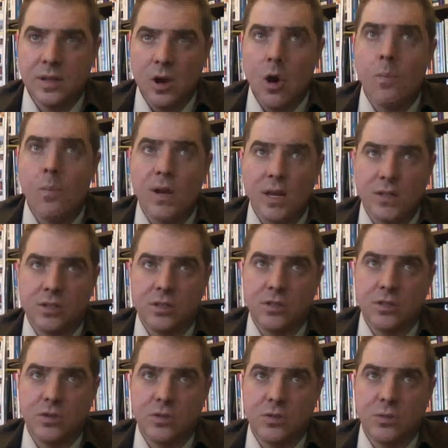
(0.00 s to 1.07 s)
openness
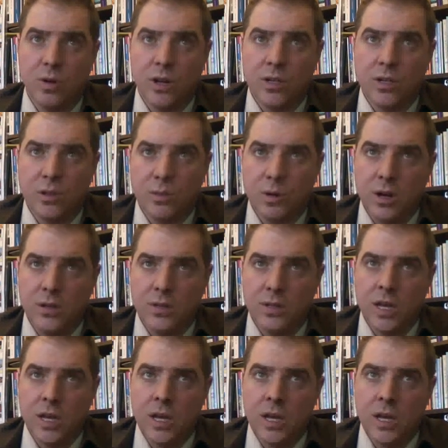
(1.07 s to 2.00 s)
to the rest of the world?